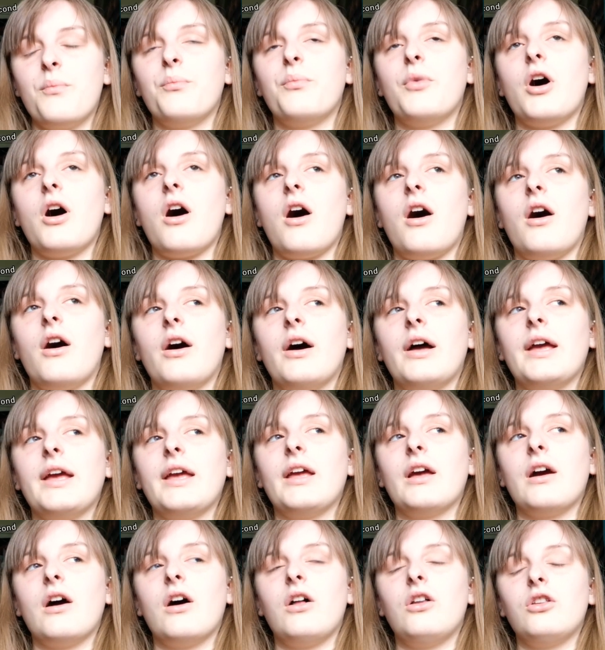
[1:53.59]
but
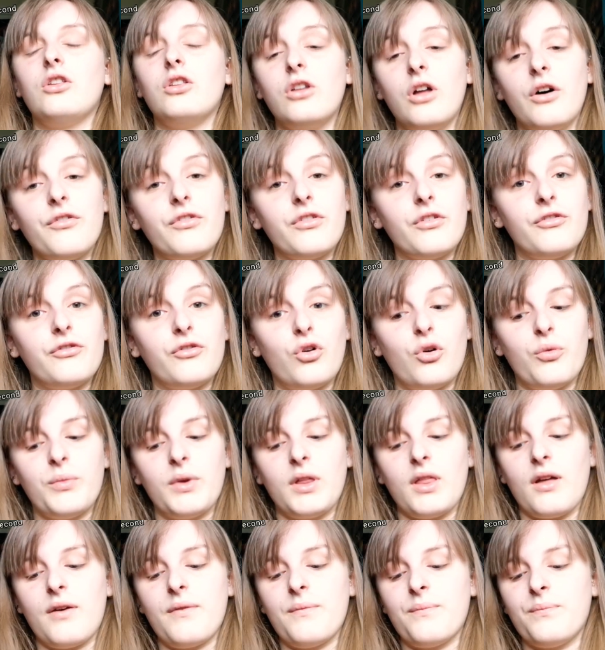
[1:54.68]
I love the
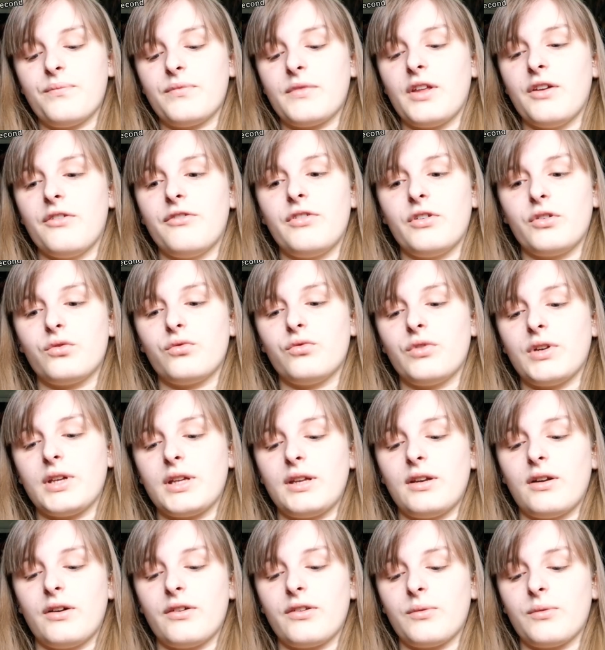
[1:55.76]
formula. It feels
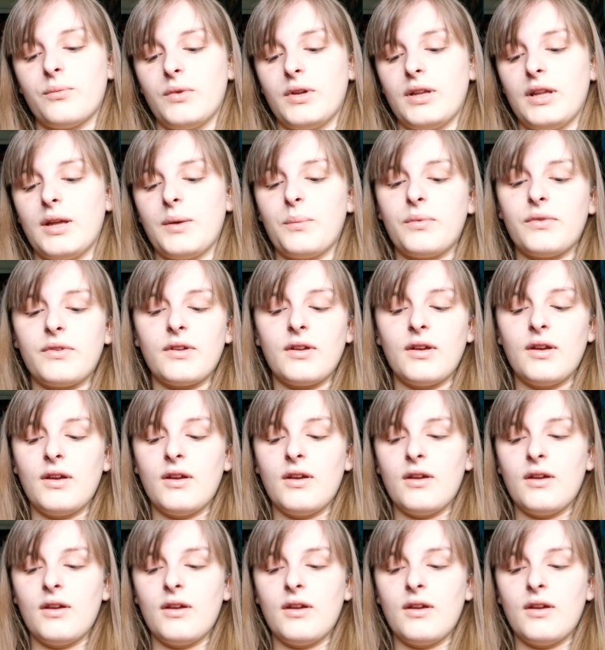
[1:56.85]
really nice on my lips.